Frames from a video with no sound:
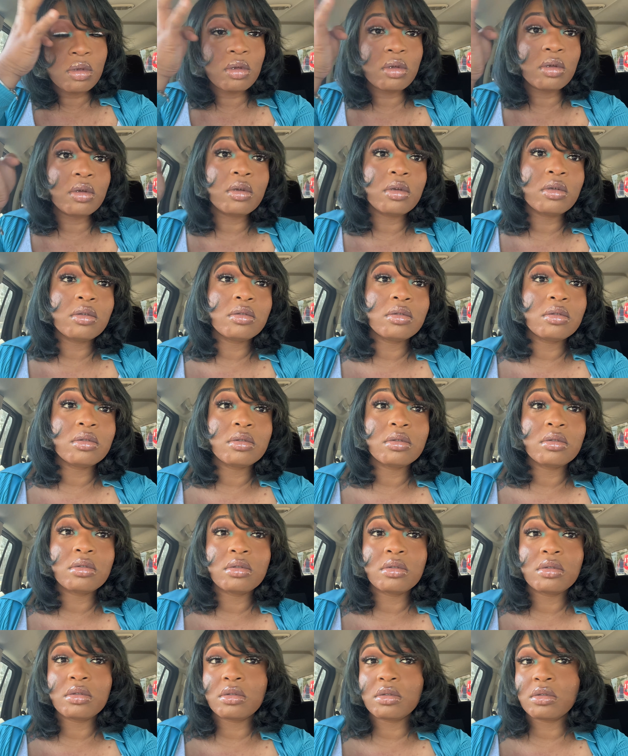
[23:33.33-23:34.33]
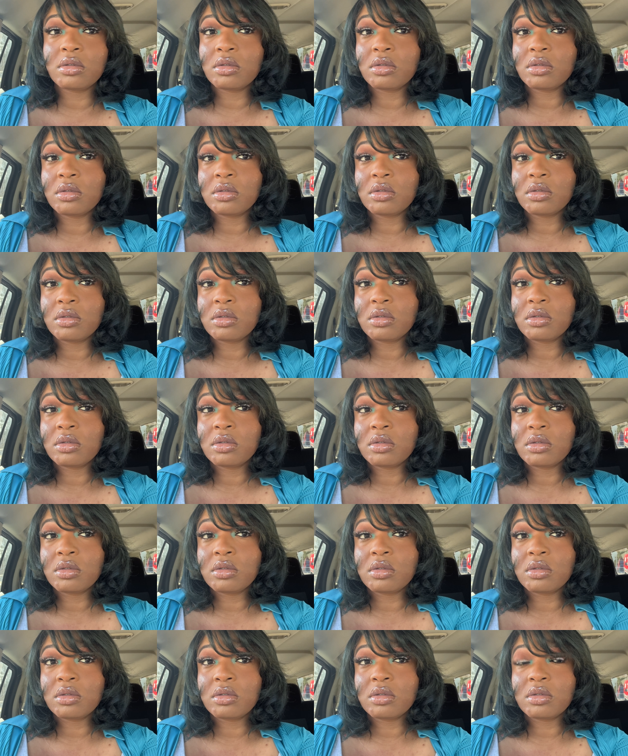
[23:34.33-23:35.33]

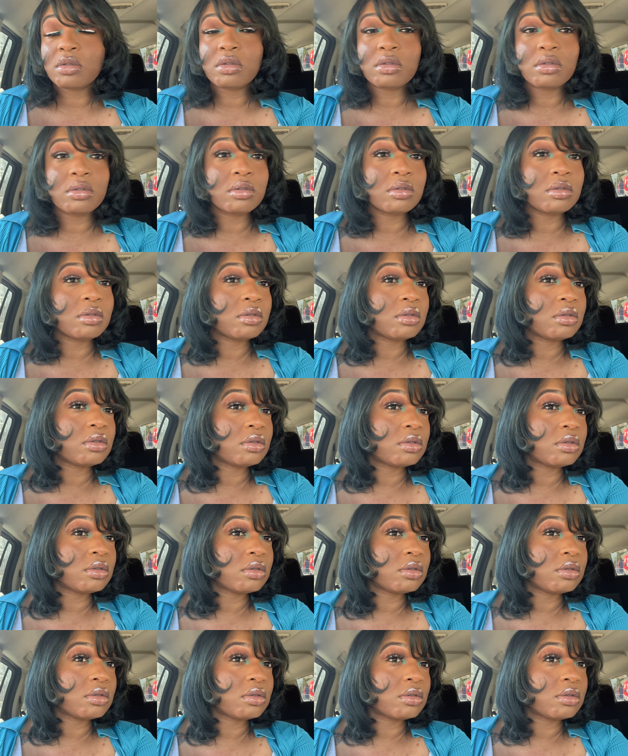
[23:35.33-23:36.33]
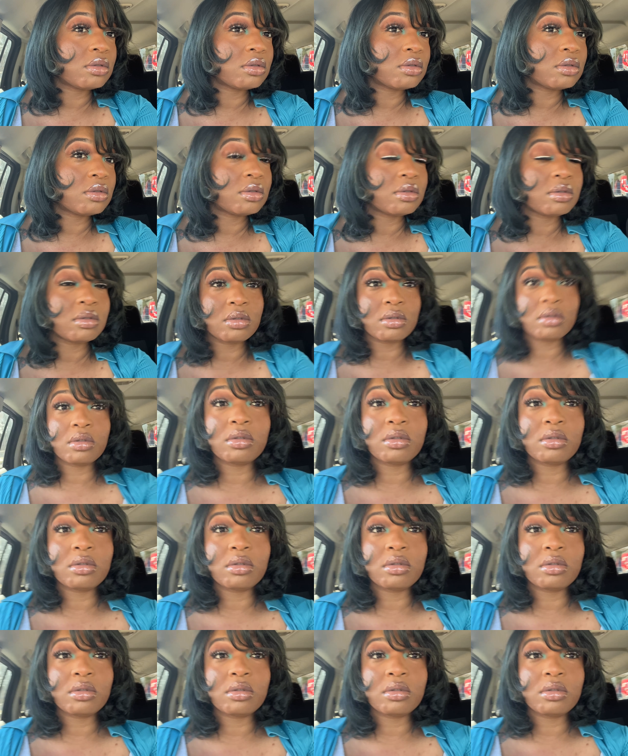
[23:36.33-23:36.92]
Nothing is said.